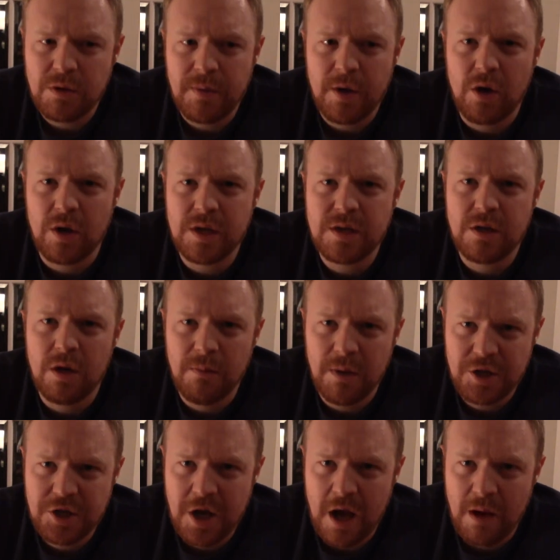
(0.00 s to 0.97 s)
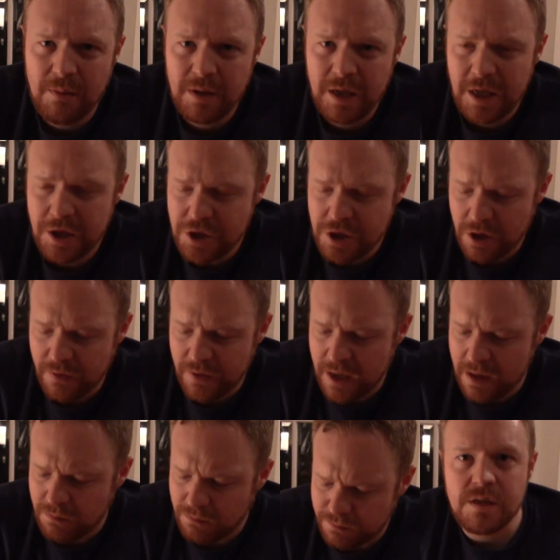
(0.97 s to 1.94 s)
To be honest, not much carbonation on
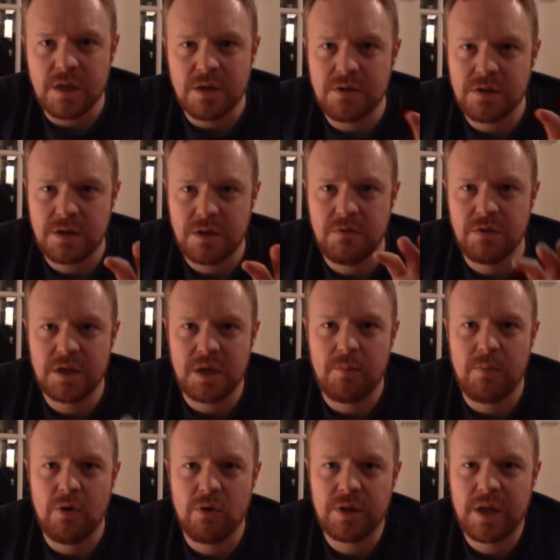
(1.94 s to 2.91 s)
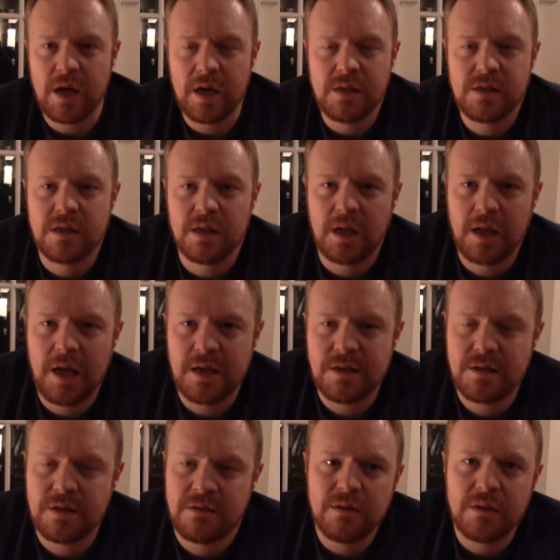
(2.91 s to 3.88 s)
that. So as soon as I poured that into the
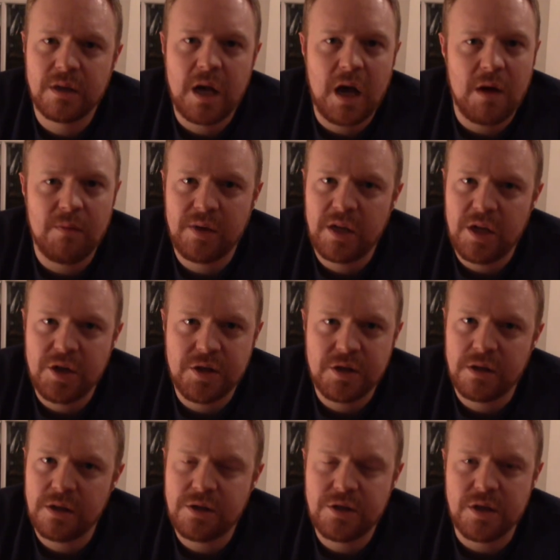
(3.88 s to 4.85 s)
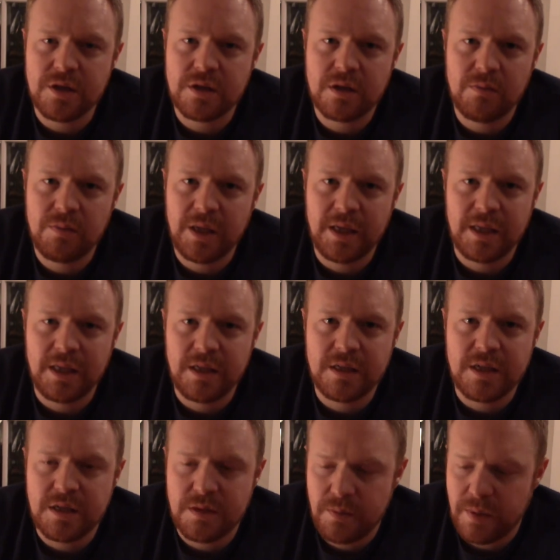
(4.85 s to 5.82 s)
glass, the carbonation had just completely
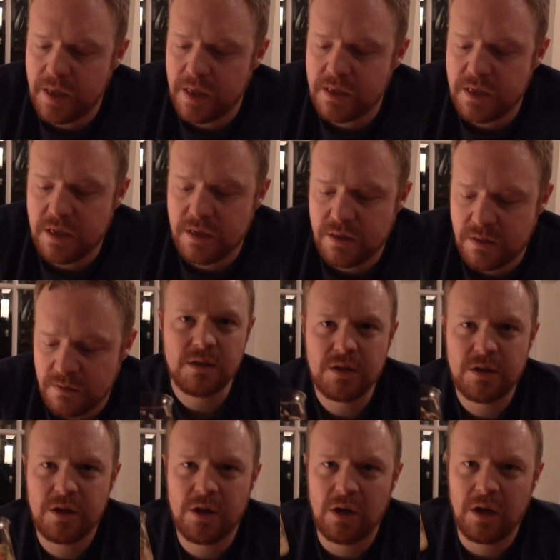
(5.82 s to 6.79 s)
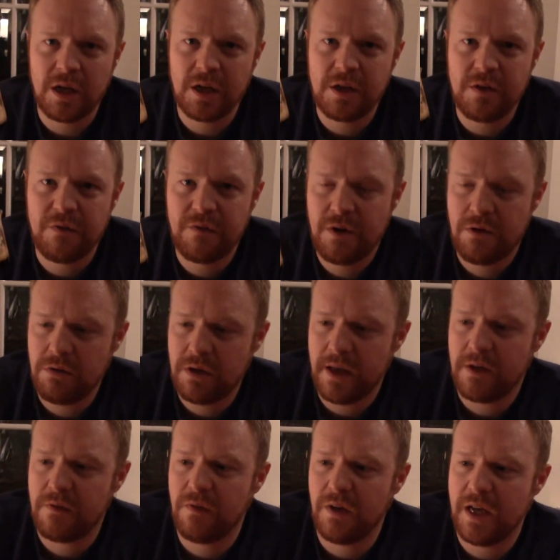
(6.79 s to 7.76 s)
dissipated. So you got like your
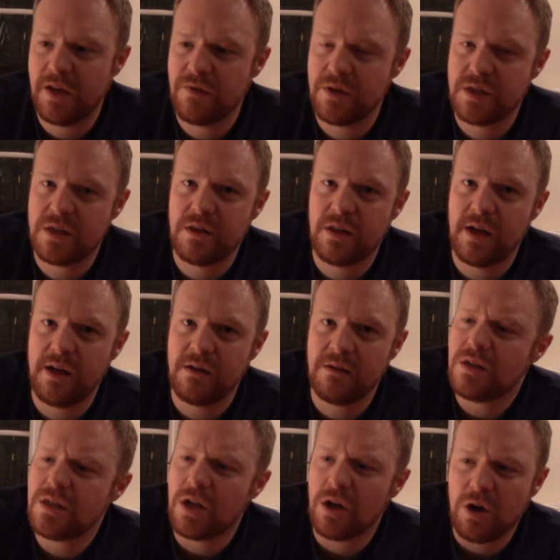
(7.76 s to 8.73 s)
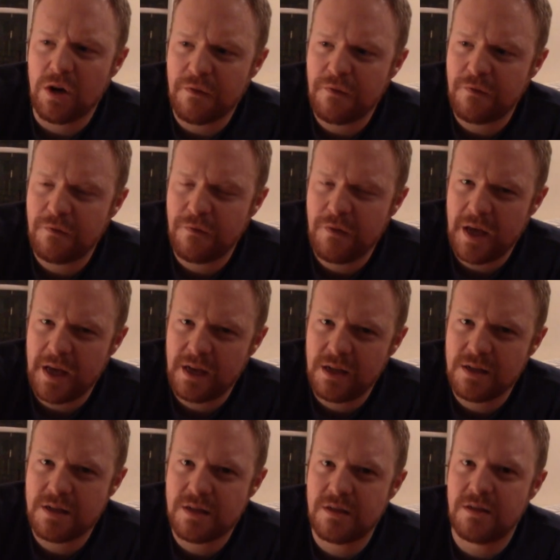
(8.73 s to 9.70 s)
fruitcake flavours in there. There's a lot of
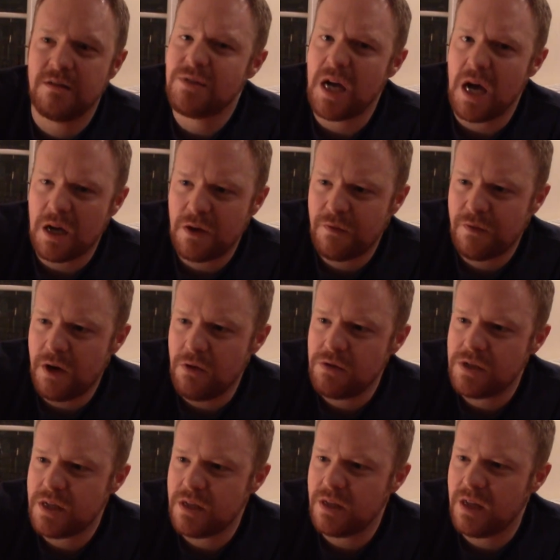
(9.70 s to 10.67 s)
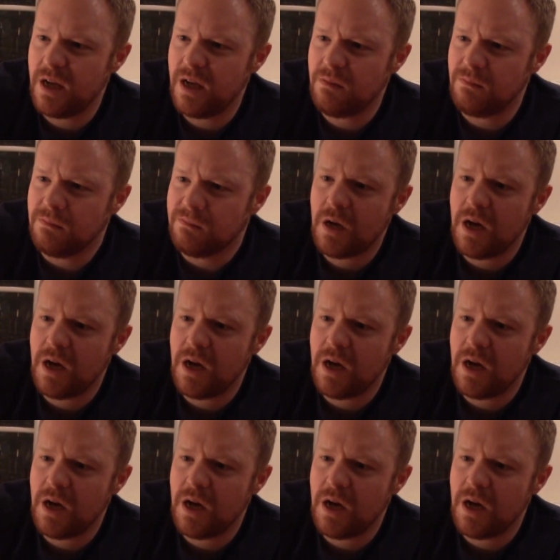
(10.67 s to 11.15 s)
figs, dark fruits in there.